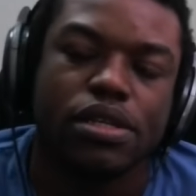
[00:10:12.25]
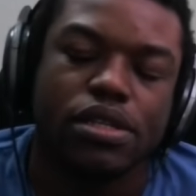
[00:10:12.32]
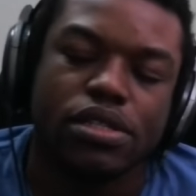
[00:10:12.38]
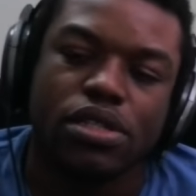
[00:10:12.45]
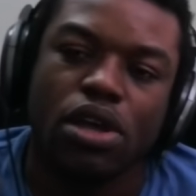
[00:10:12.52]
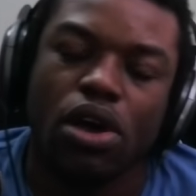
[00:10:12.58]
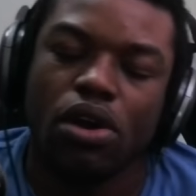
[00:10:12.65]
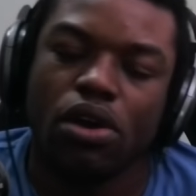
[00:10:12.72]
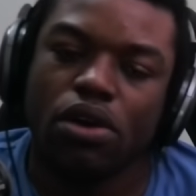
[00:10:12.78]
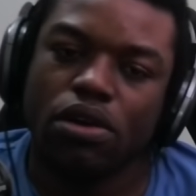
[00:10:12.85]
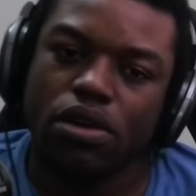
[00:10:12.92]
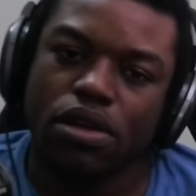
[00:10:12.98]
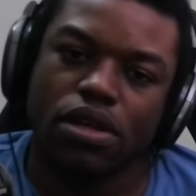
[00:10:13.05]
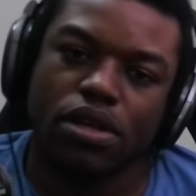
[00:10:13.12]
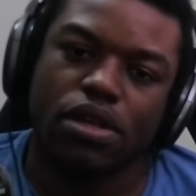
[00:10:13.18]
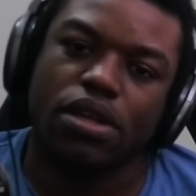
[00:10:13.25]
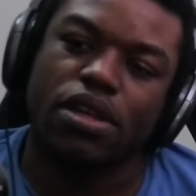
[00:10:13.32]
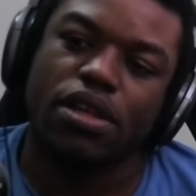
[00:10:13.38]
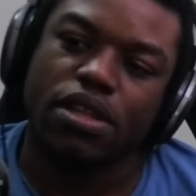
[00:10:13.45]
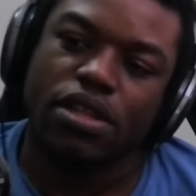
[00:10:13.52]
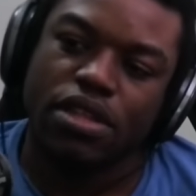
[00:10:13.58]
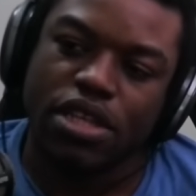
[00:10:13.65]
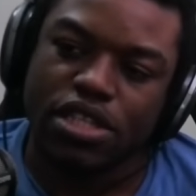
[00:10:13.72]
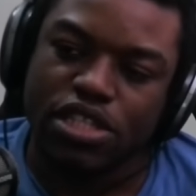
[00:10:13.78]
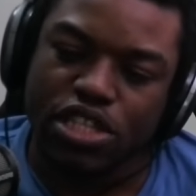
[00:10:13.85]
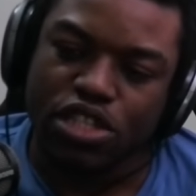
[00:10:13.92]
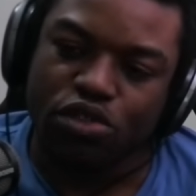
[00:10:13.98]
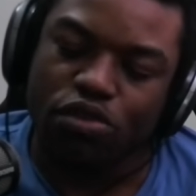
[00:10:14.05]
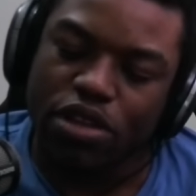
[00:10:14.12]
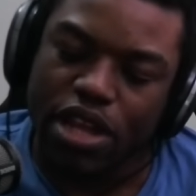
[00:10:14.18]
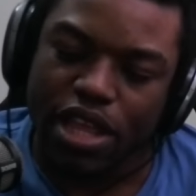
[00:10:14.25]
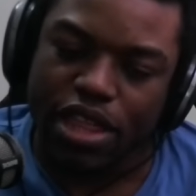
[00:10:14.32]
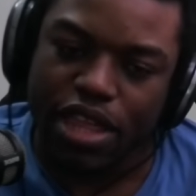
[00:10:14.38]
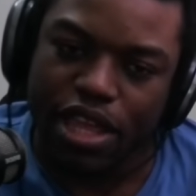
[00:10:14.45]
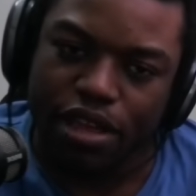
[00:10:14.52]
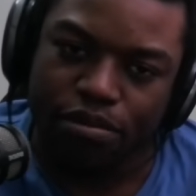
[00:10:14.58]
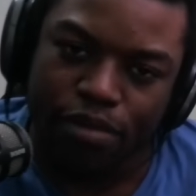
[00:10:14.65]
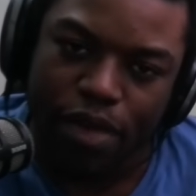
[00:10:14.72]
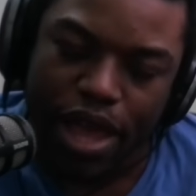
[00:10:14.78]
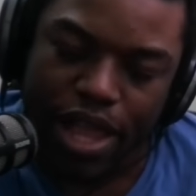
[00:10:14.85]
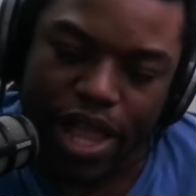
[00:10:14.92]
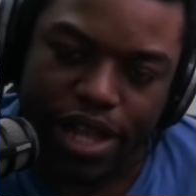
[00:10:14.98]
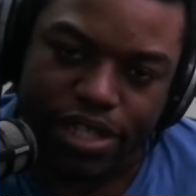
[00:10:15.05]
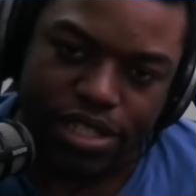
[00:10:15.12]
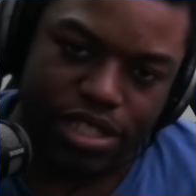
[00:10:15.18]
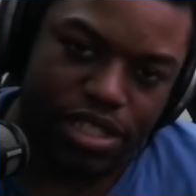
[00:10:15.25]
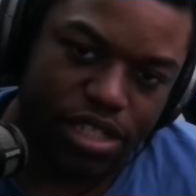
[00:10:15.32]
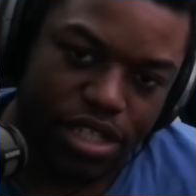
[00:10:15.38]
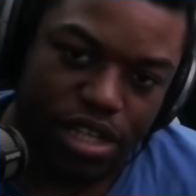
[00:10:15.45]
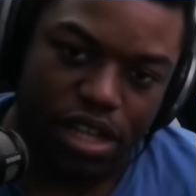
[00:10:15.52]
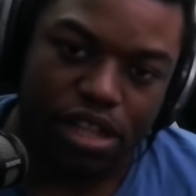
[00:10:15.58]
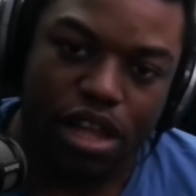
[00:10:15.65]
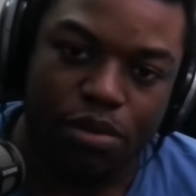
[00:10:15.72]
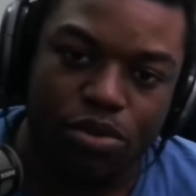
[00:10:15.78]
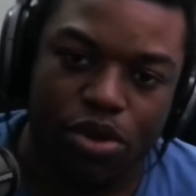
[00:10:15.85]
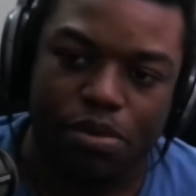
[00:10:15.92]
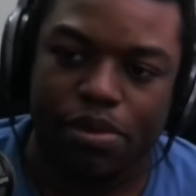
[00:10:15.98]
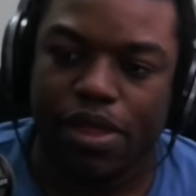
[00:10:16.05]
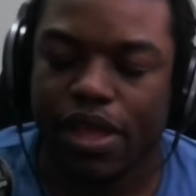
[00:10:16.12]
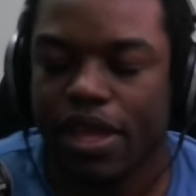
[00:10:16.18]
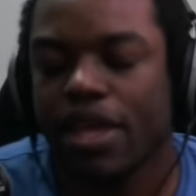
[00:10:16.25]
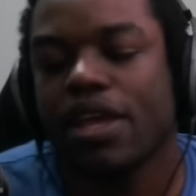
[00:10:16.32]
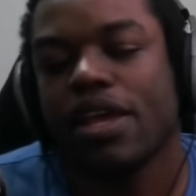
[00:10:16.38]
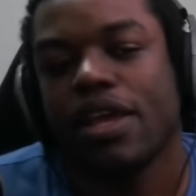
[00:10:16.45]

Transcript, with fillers: So this this one I think might actually see a lot more play